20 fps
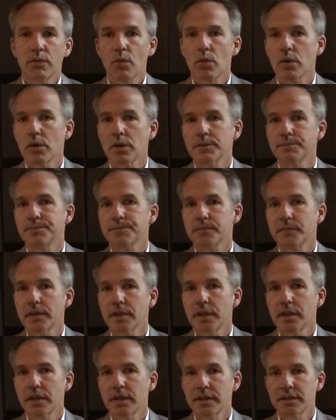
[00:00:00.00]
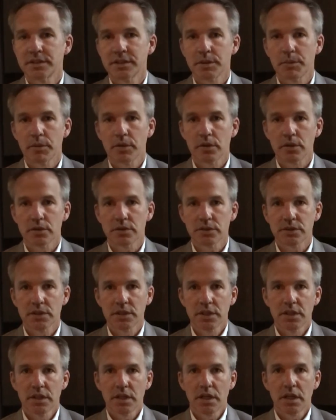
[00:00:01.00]
for exhibitors
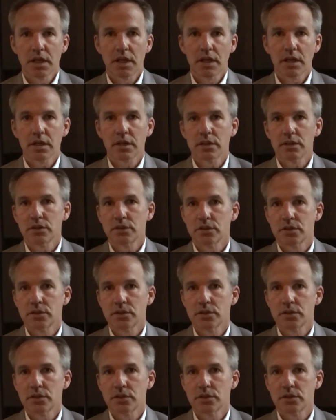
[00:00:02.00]
uh,